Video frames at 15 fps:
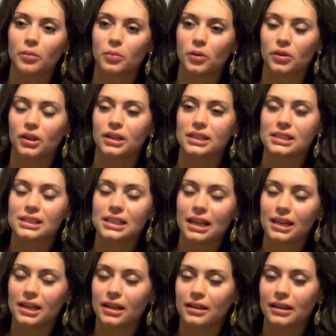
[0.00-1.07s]
both on a
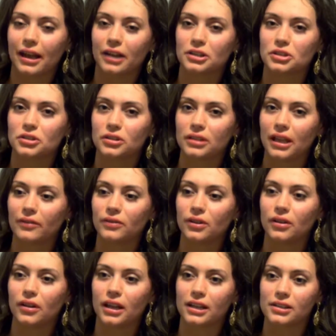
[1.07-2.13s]
state and national level.